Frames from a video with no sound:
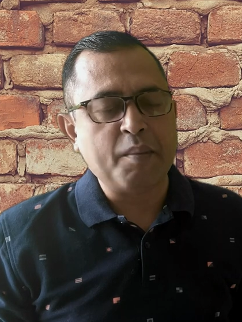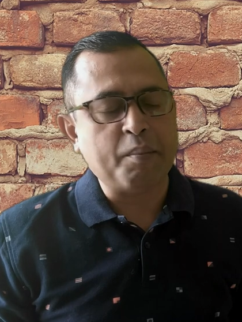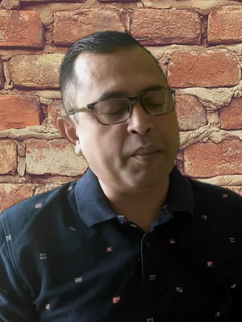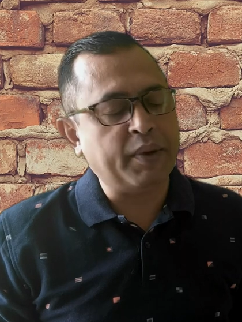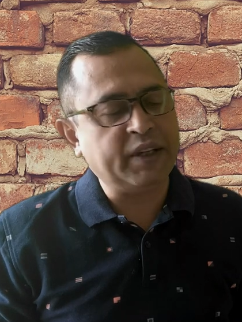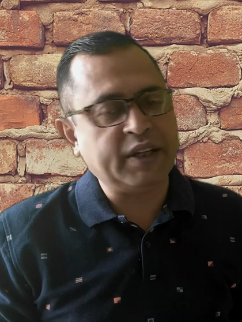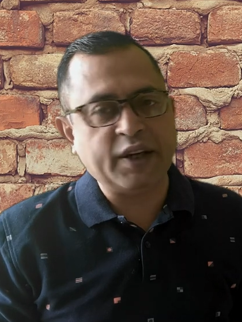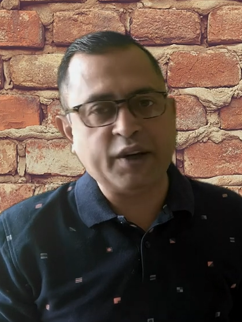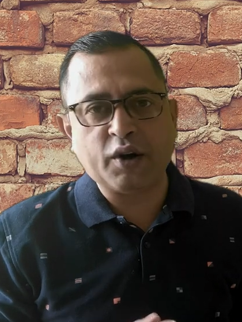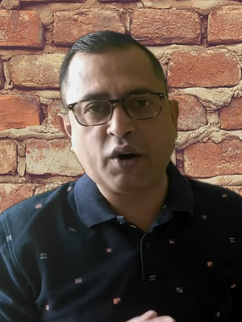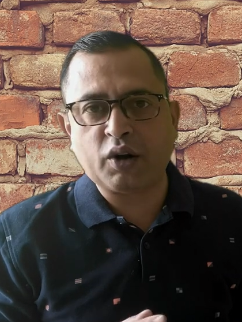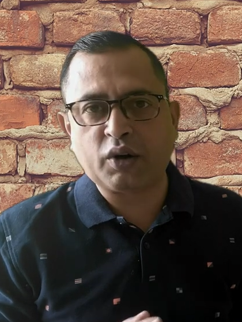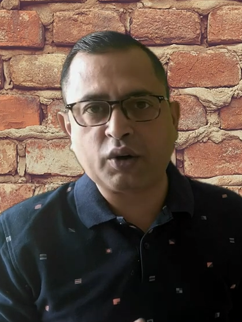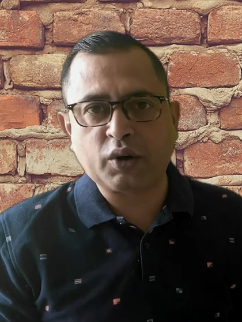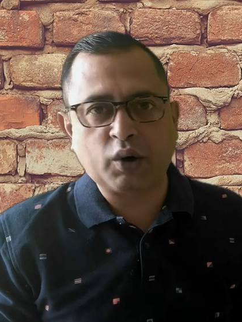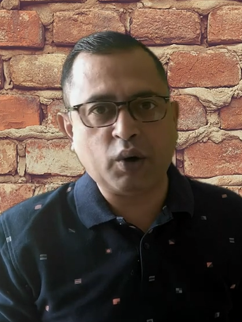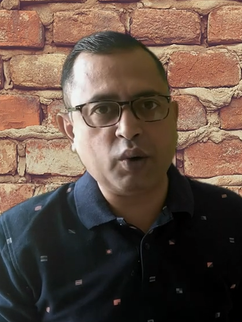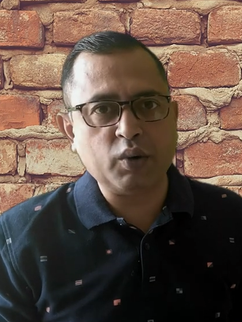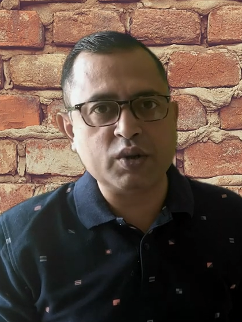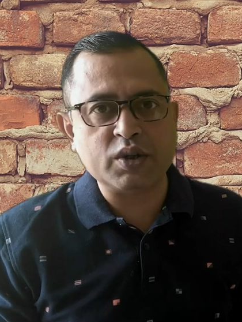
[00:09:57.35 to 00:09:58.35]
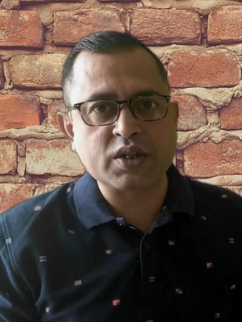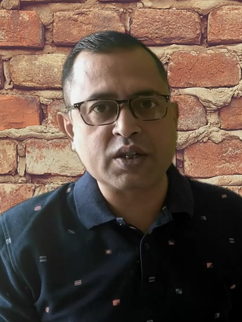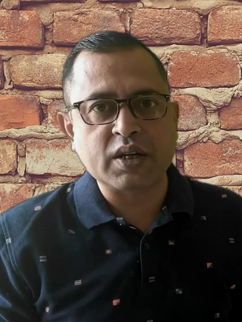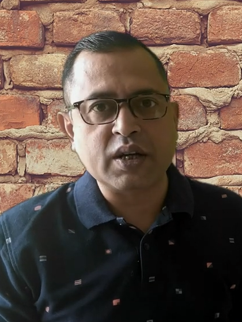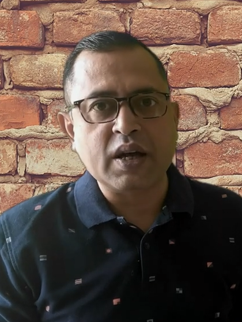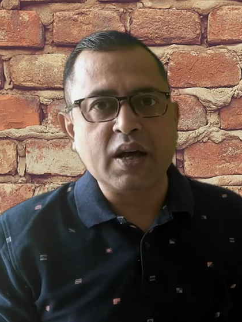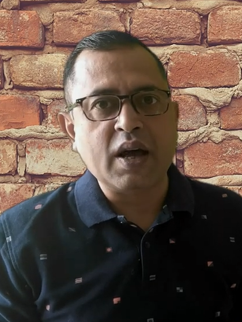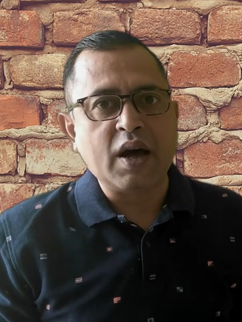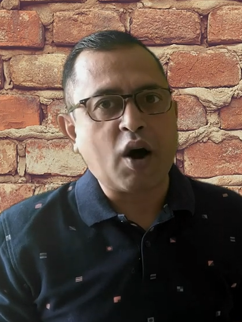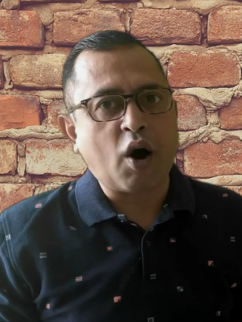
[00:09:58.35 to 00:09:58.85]
But they are not clones,
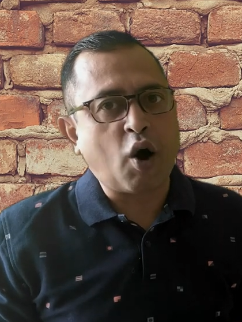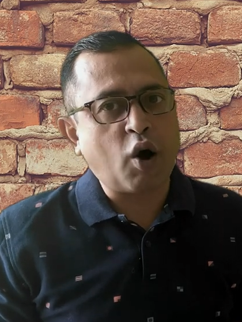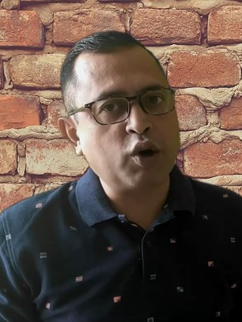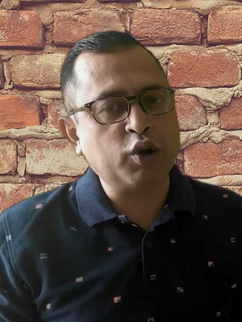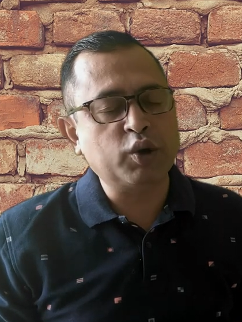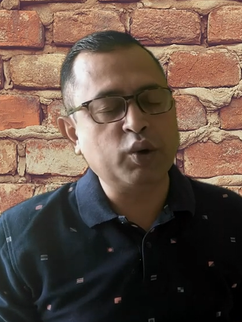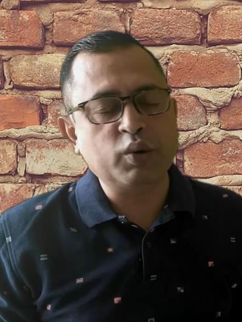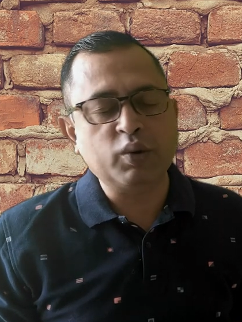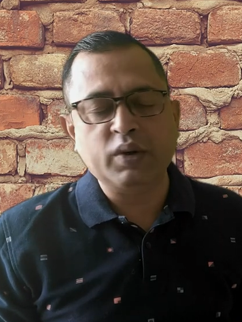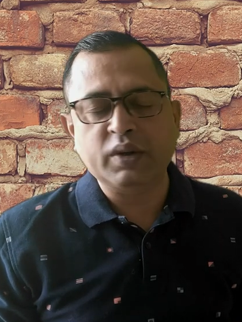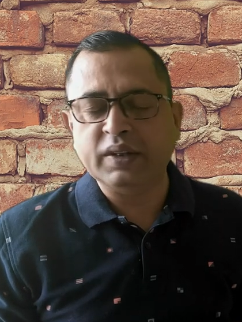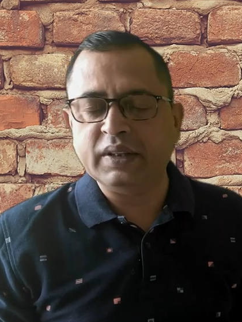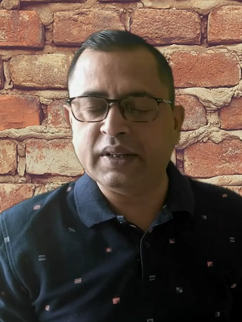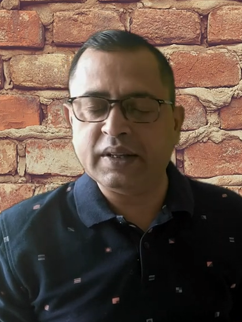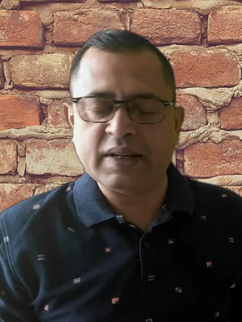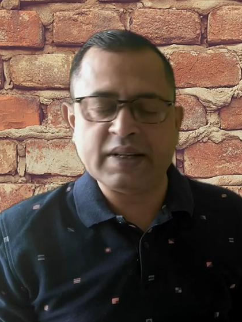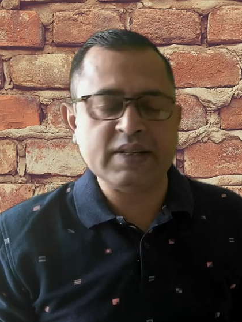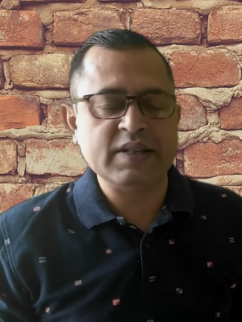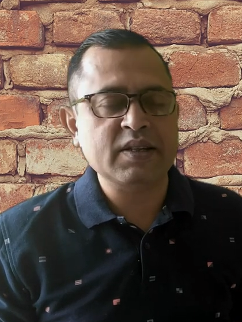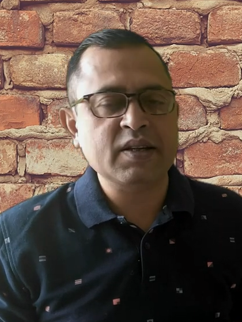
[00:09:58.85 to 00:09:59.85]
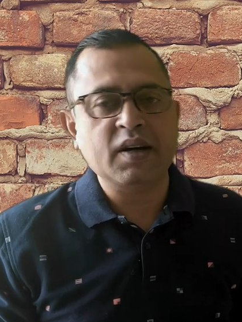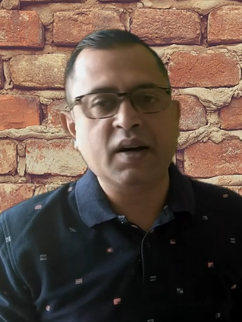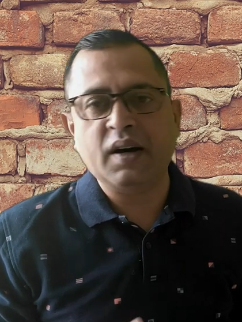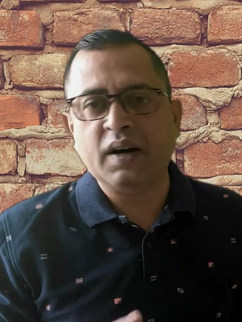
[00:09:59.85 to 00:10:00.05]
although there is